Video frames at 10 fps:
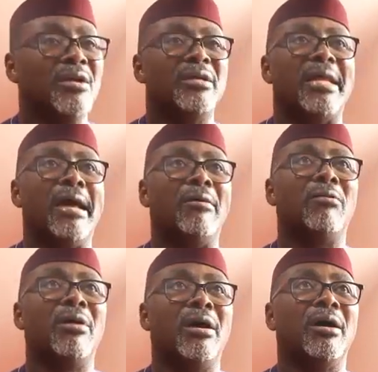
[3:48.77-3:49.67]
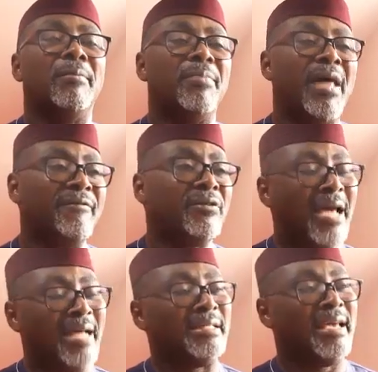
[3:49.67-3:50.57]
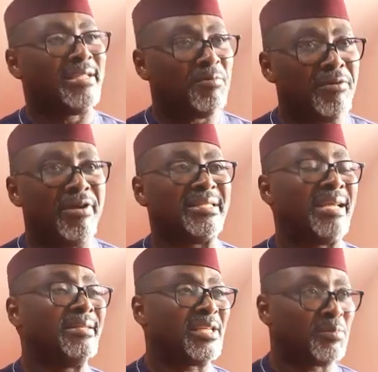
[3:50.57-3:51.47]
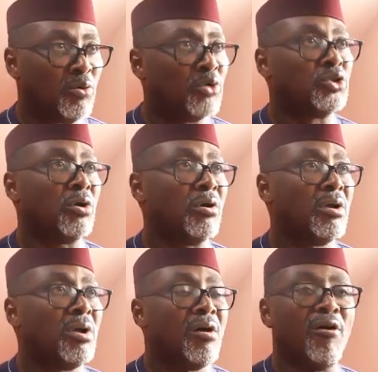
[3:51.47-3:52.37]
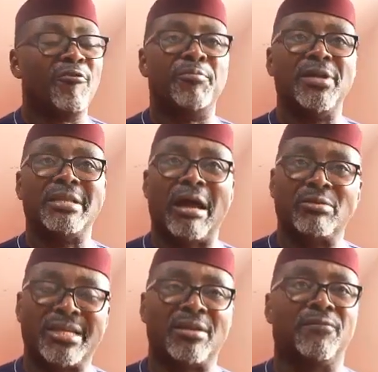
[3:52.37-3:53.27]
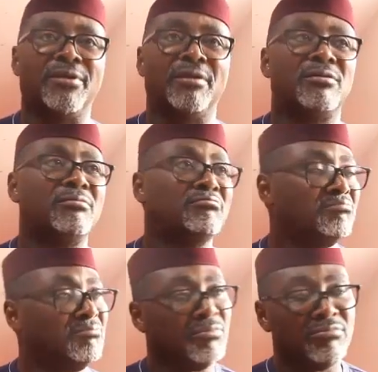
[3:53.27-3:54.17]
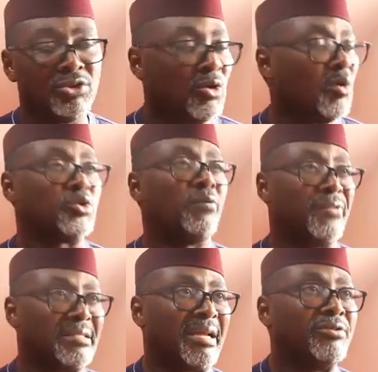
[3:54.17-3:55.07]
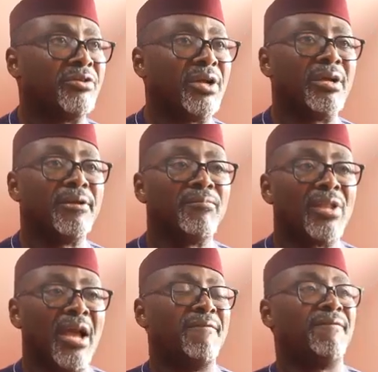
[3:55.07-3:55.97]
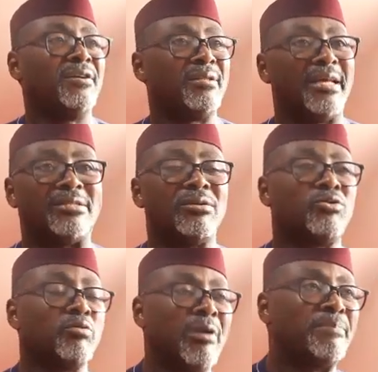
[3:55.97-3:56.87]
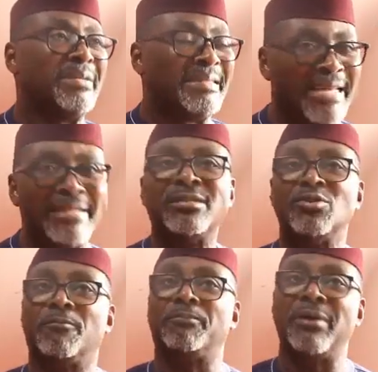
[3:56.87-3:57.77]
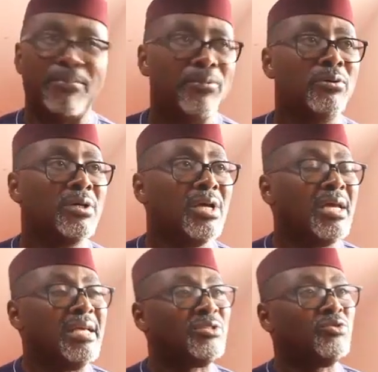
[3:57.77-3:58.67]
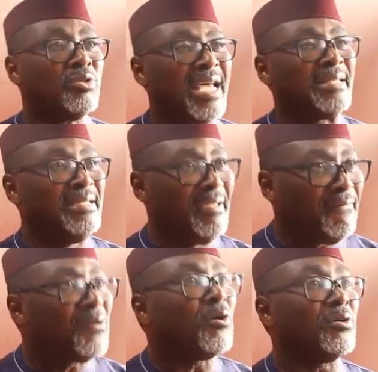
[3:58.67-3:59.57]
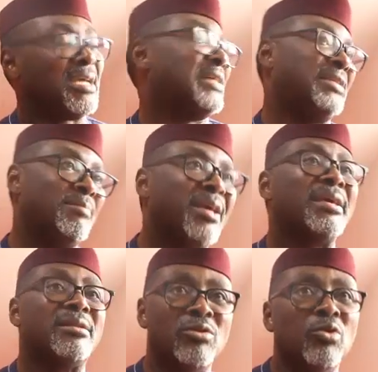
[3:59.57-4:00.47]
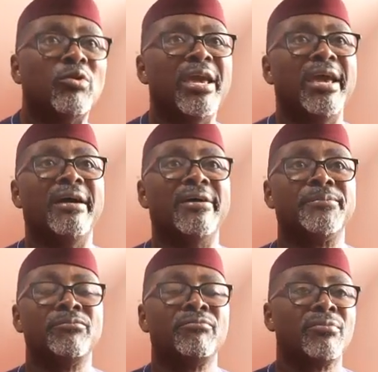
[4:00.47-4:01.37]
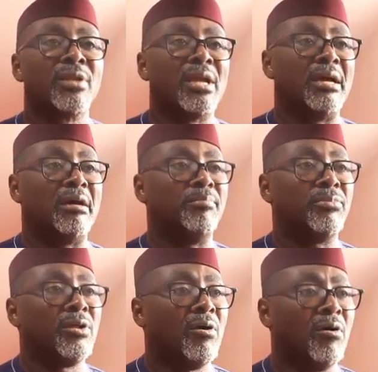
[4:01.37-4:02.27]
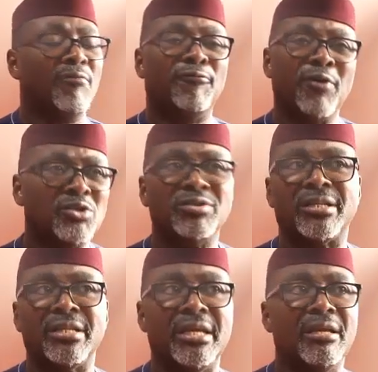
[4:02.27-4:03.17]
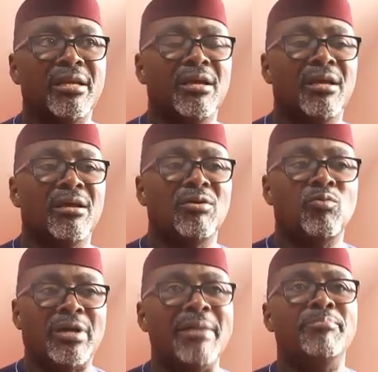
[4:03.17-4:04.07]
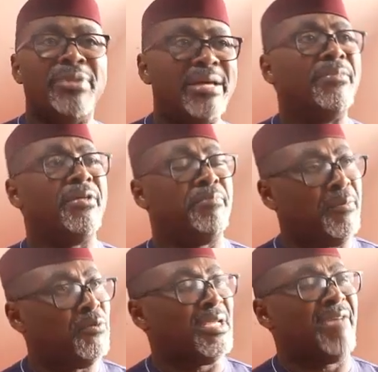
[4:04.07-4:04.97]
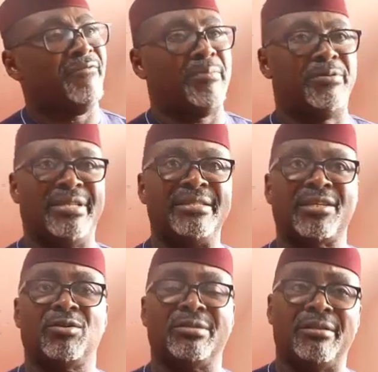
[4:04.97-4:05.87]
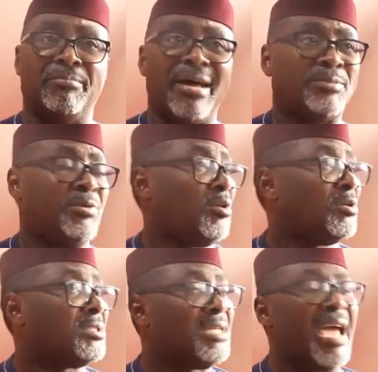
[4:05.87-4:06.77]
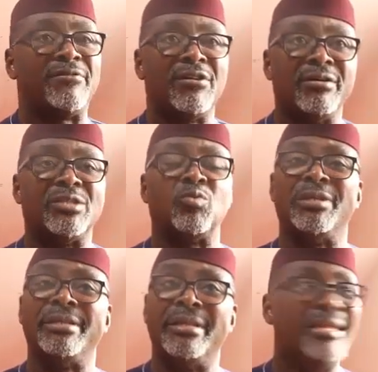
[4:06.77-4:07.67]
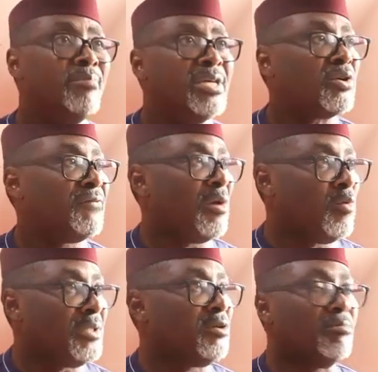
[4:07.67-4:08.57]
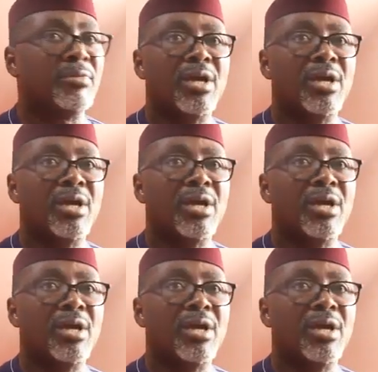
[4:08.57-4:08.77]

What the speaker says: Now, having had the experience and the exposure of being outside of the shores of this country, I found out that to represent your people is not as difficult as they make look here. Unfortunately, we can't blame the people that have represented us in the past because they have done it within the limits of their wisdom.